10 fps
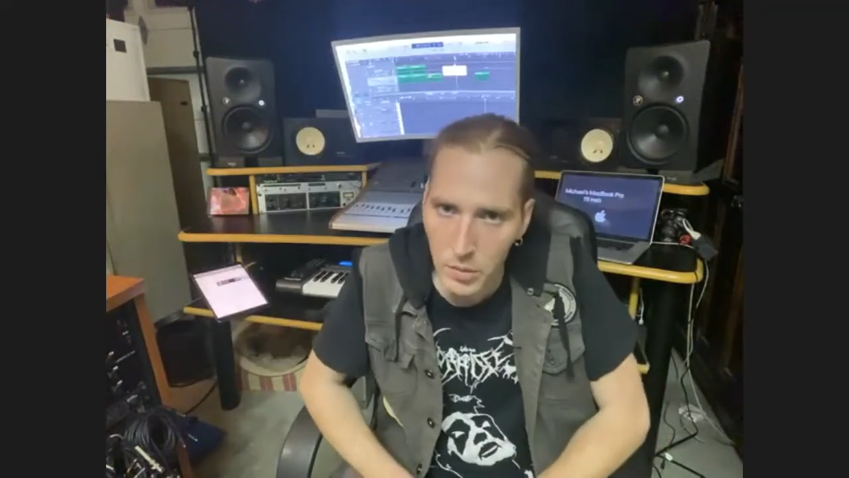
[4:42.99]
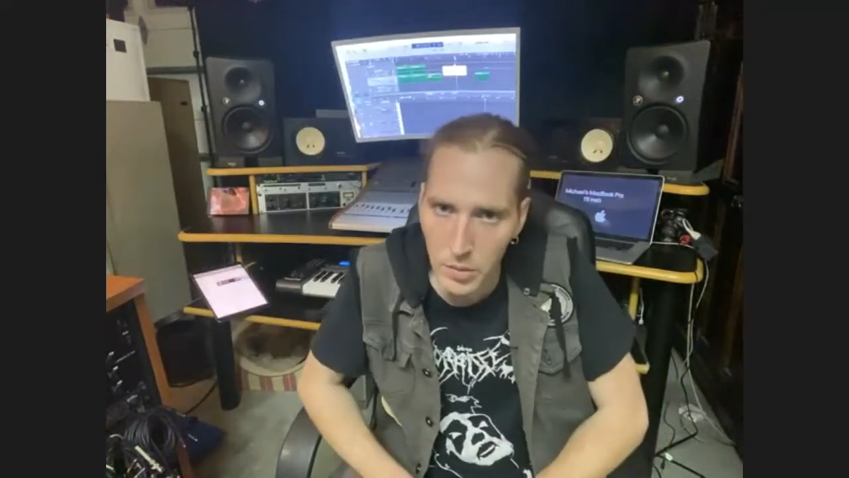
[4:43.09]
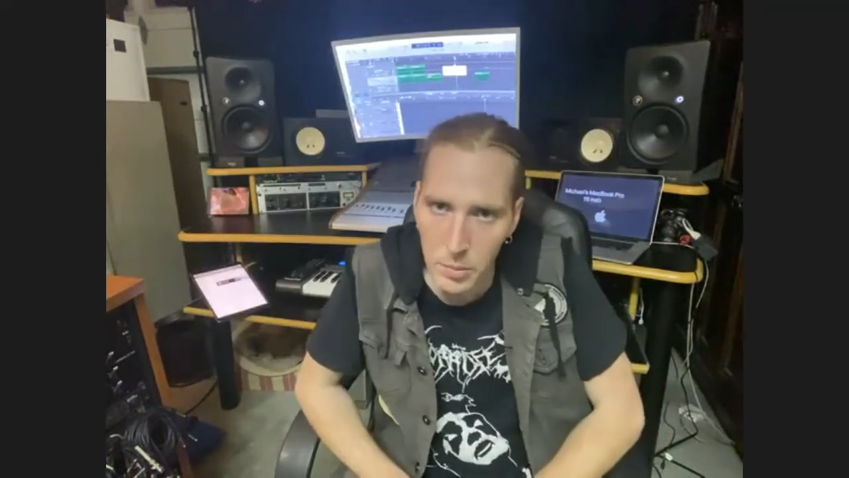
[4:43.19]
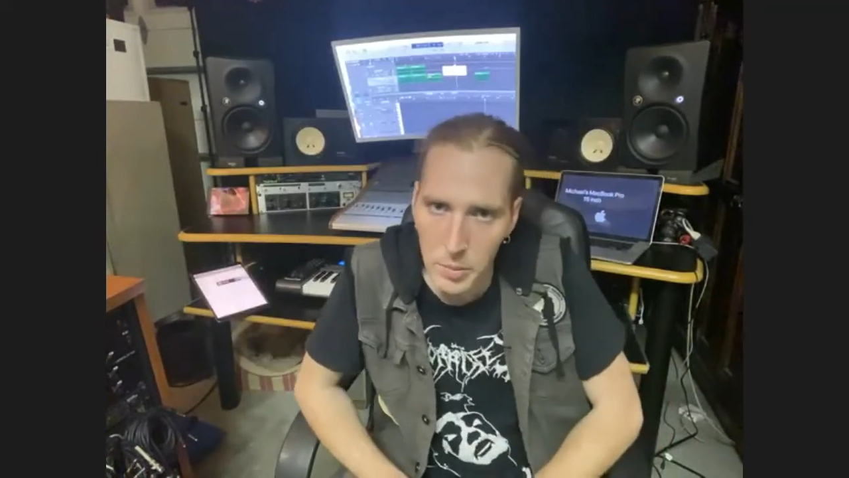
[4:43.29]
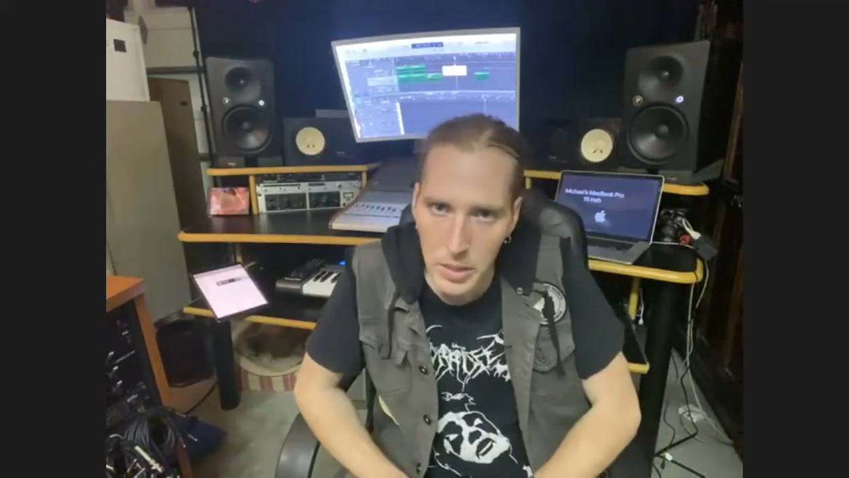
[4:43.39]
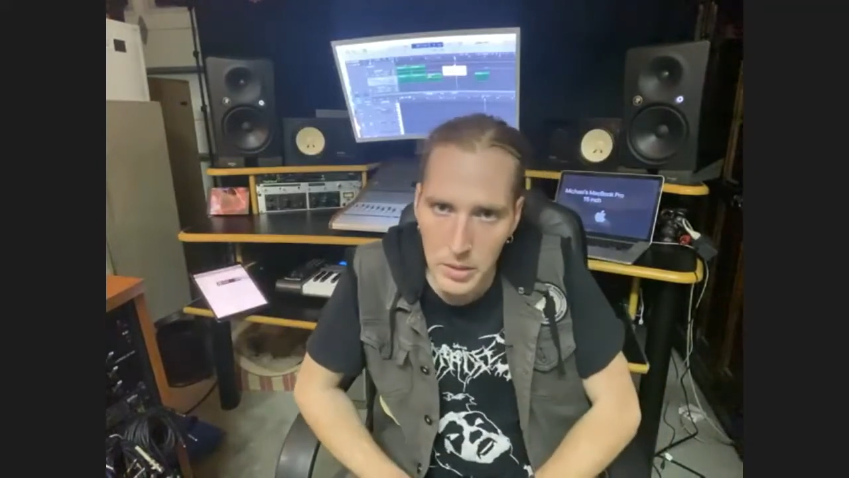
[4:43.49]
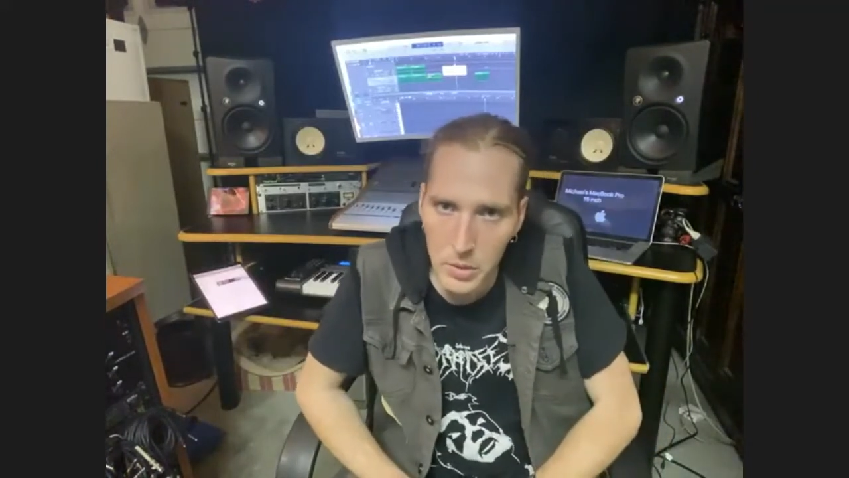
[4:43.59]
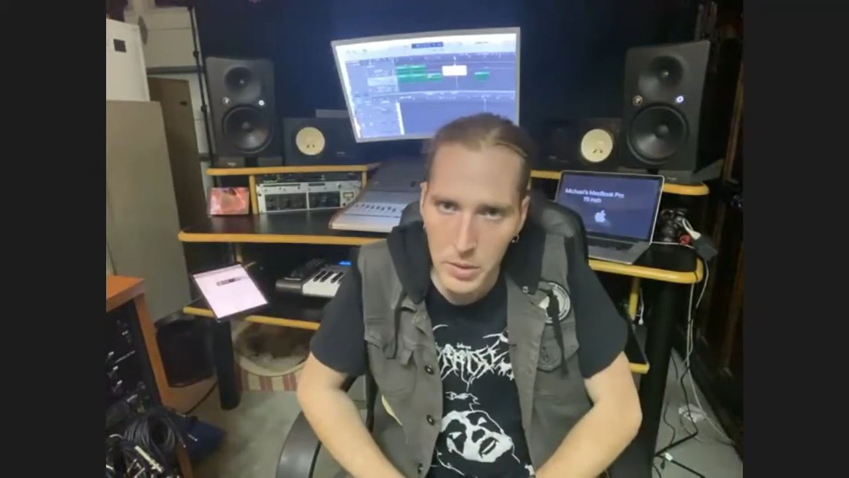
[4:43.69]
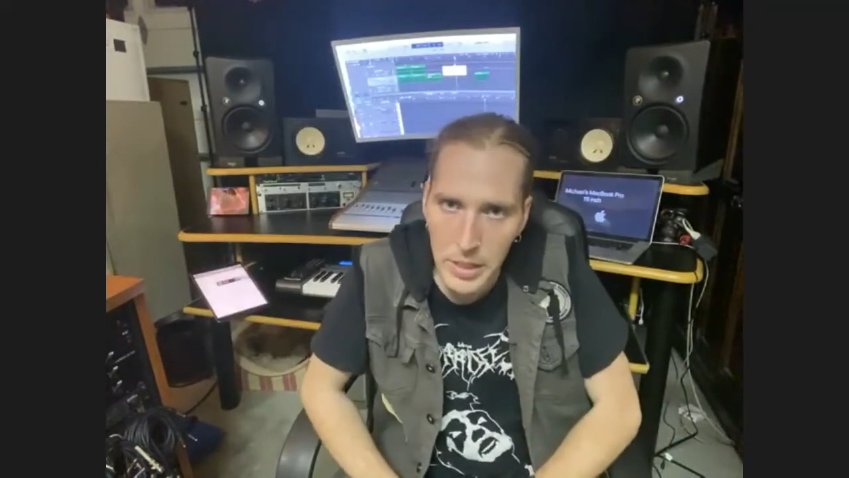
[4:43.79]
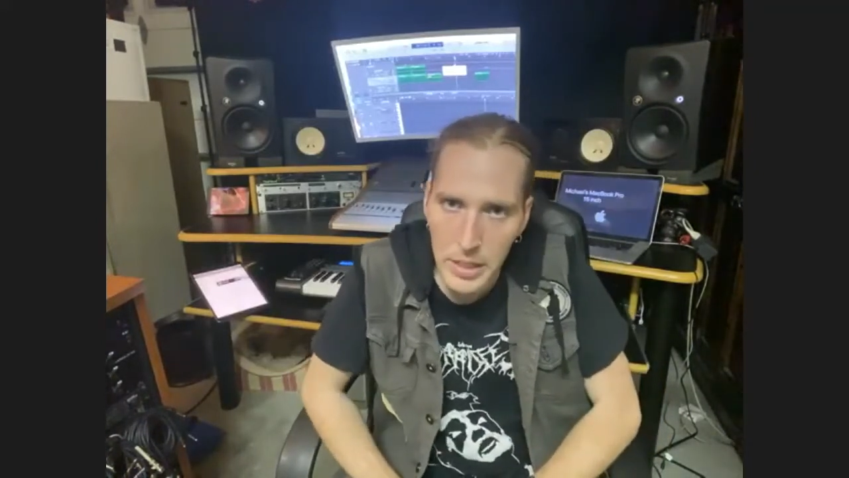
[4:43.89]
for the meet and
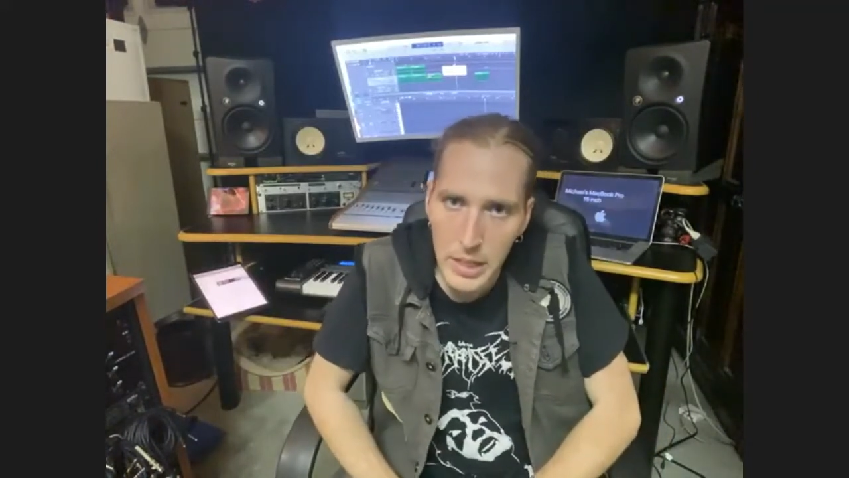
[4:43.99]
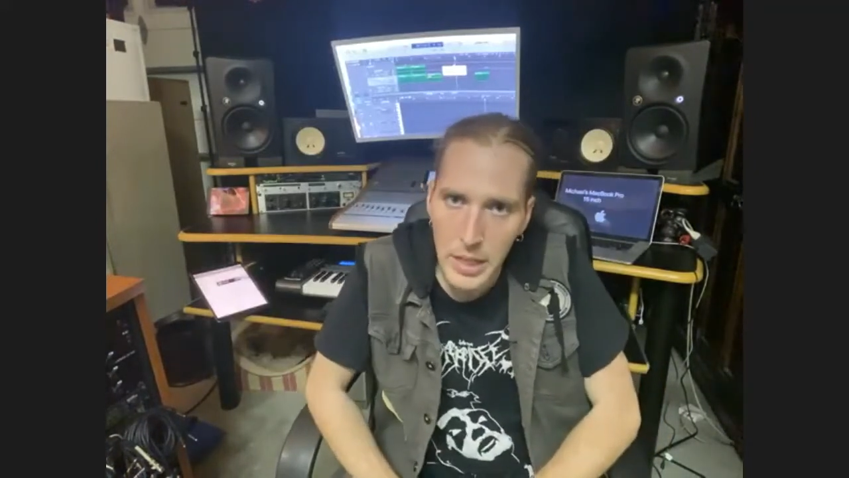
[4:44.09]
greet,